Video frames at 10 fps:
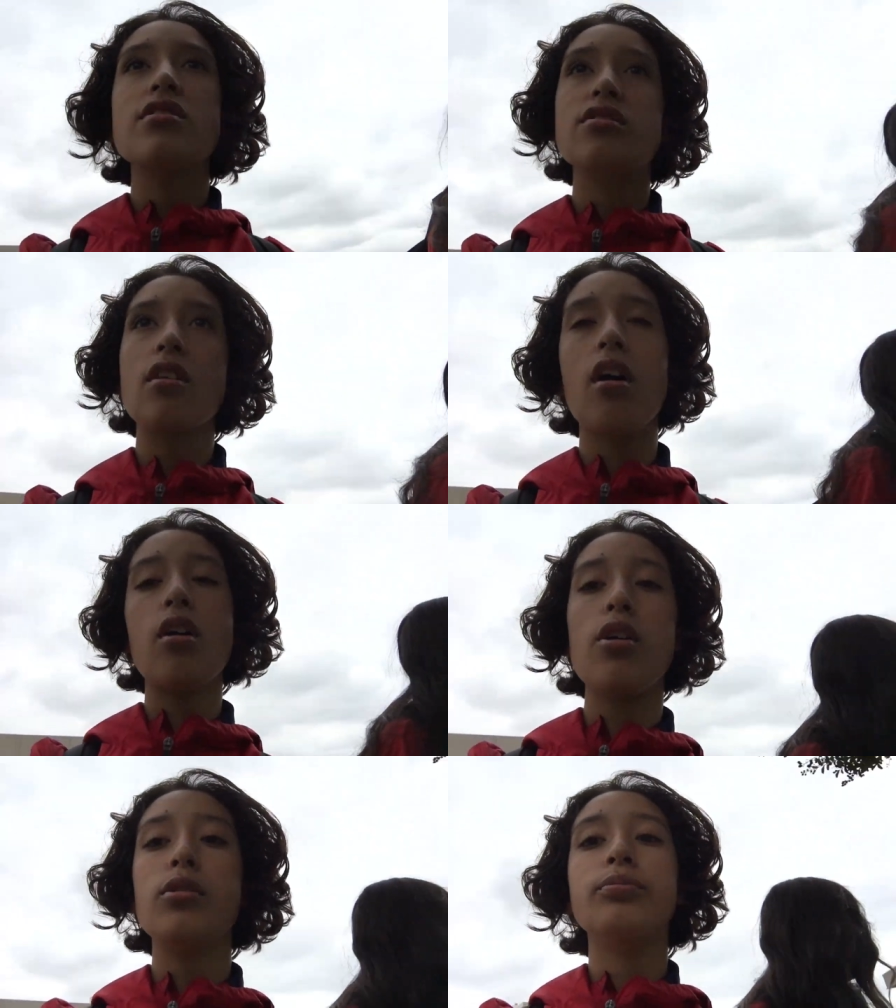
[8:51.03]

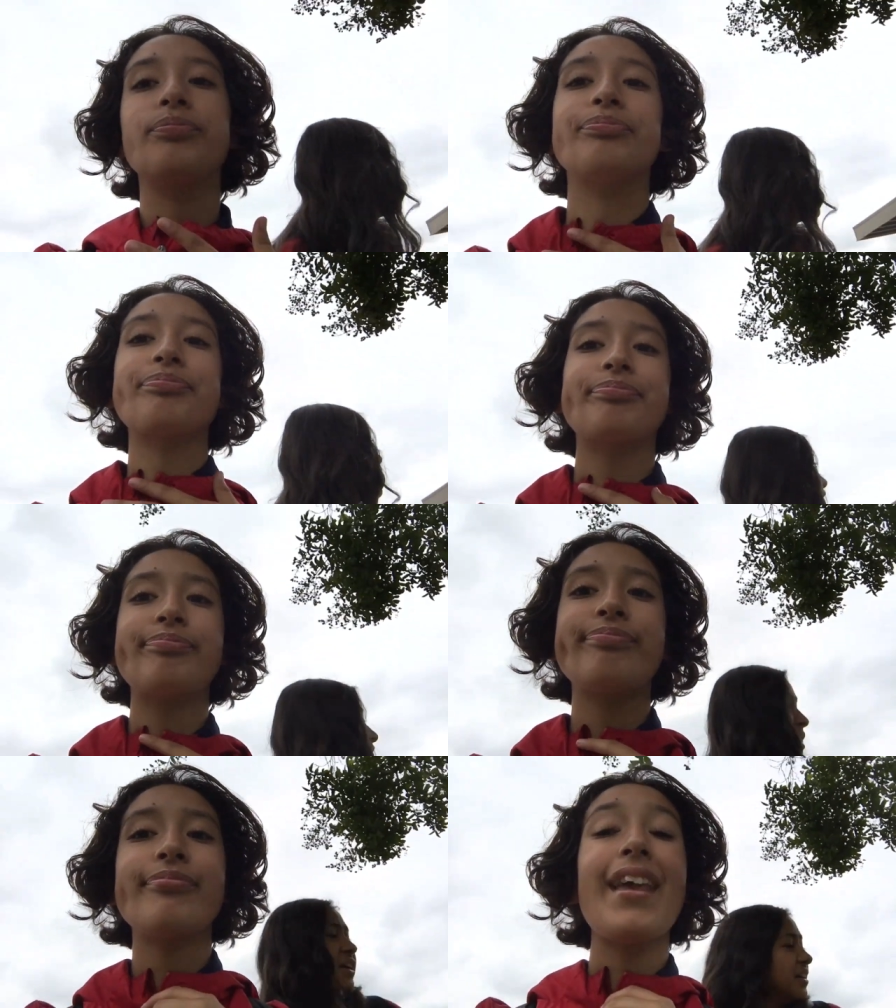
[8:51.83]
So.
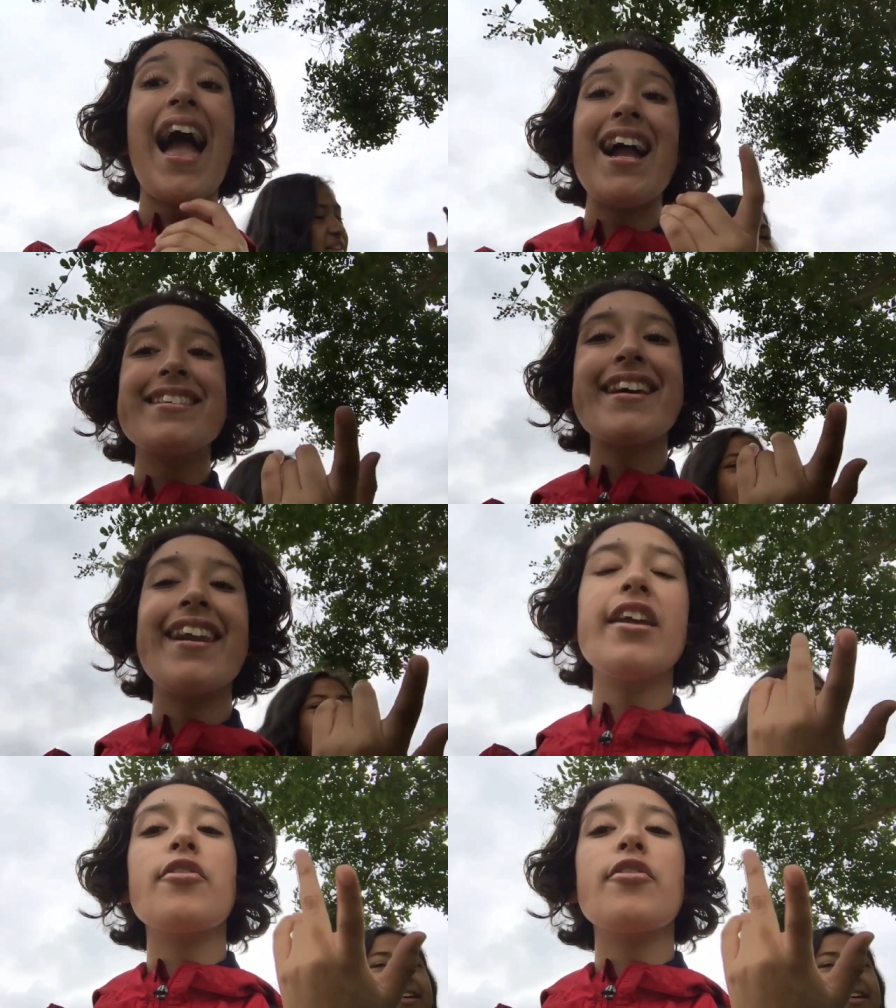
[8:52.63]
I just got out of